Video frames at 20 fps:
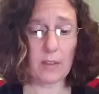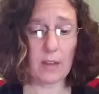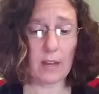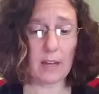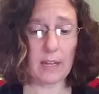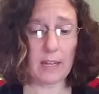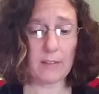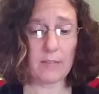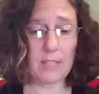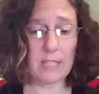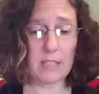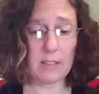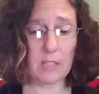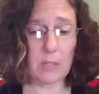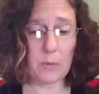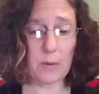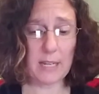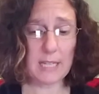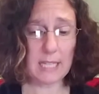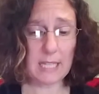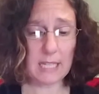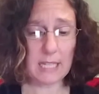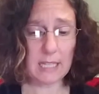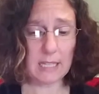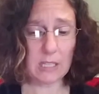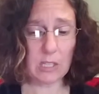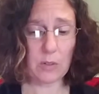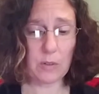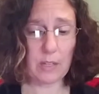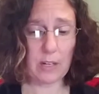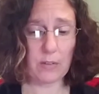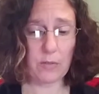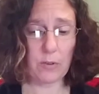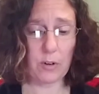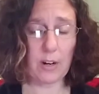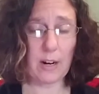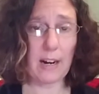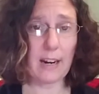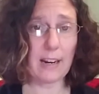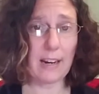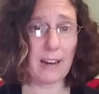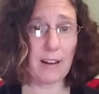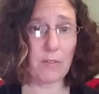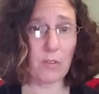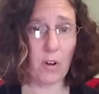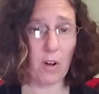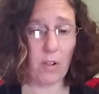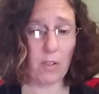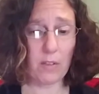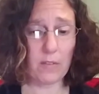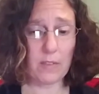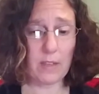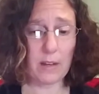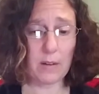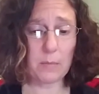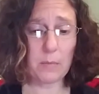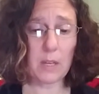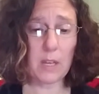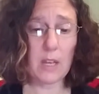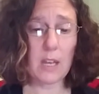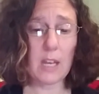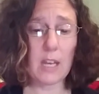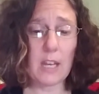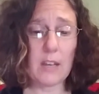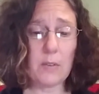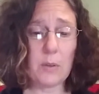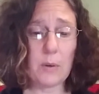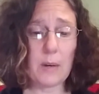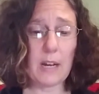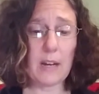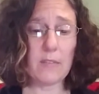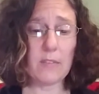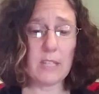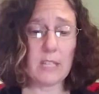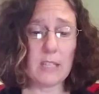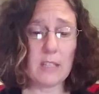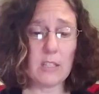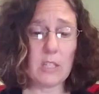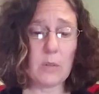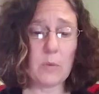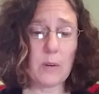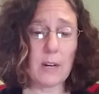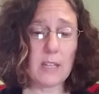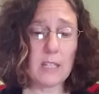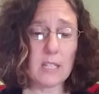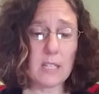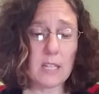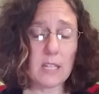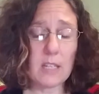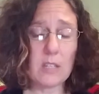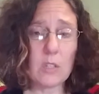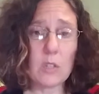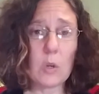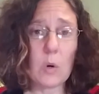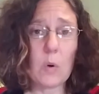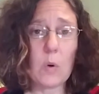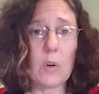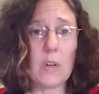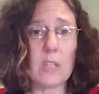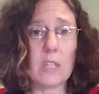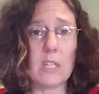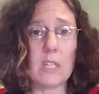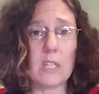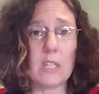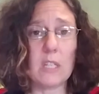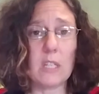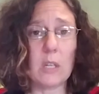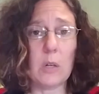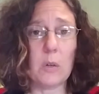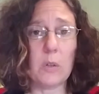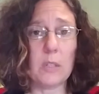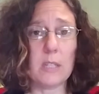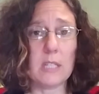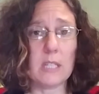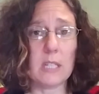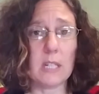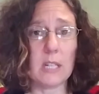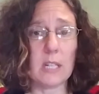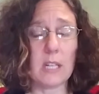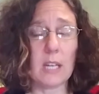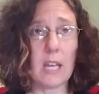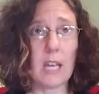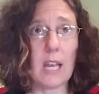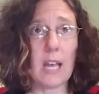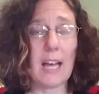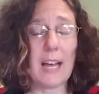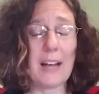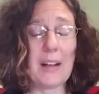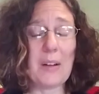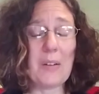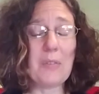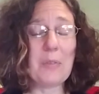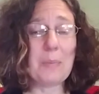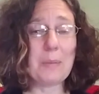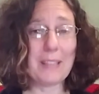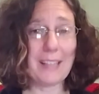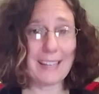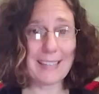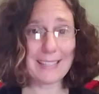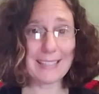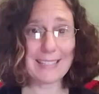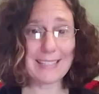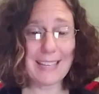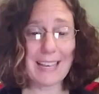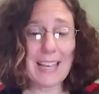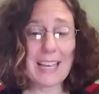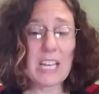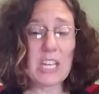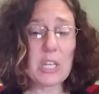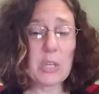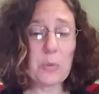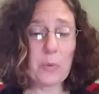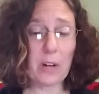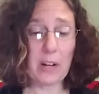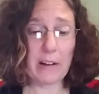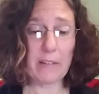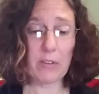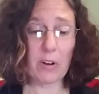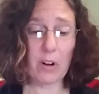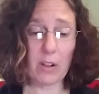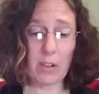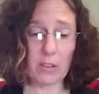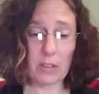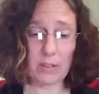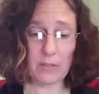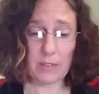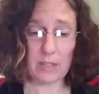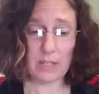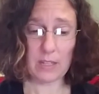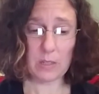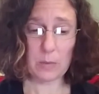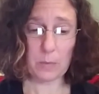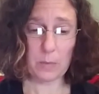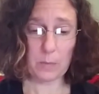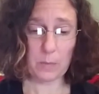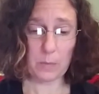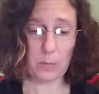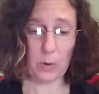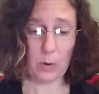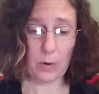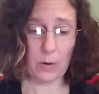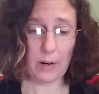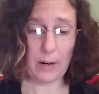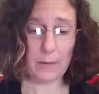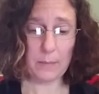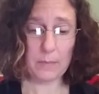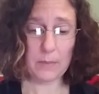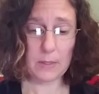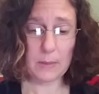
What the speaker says: I have the Healy Resonance, so therefore I have all of them. If you have the Healy Resonance or the Healy Holistic Health Plus, you will have all of these programs.